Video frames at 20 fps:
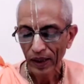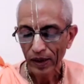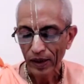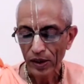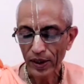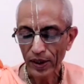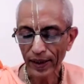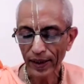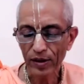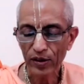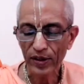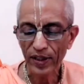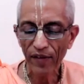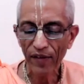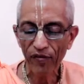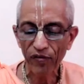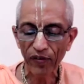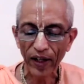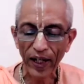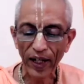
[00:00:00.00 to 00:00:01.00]
Since
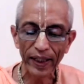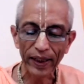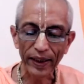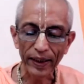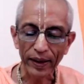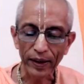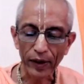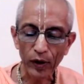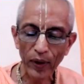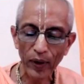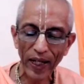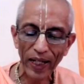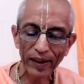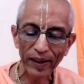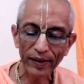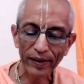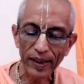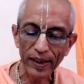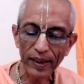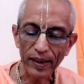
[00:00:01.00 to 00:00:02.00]
they find
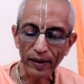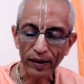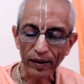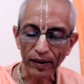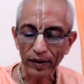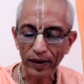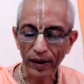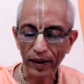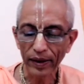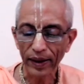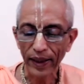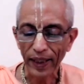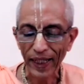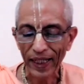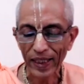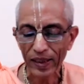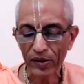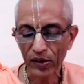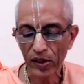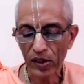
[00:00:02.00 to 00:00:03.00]
duality in the
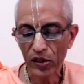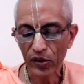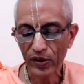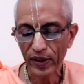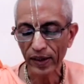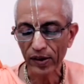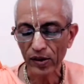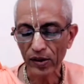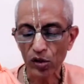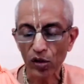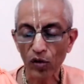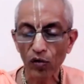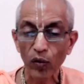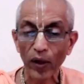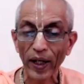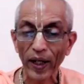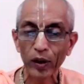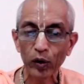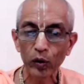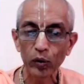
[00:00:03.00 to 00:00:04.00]
existence of
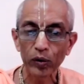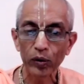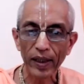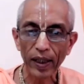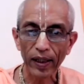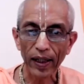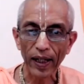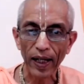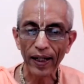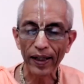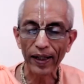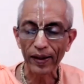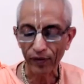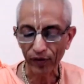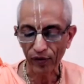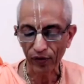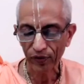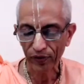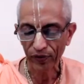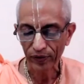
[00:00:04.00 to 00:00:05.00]
Vaikuntha
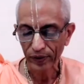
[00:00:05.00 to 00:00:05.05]
life,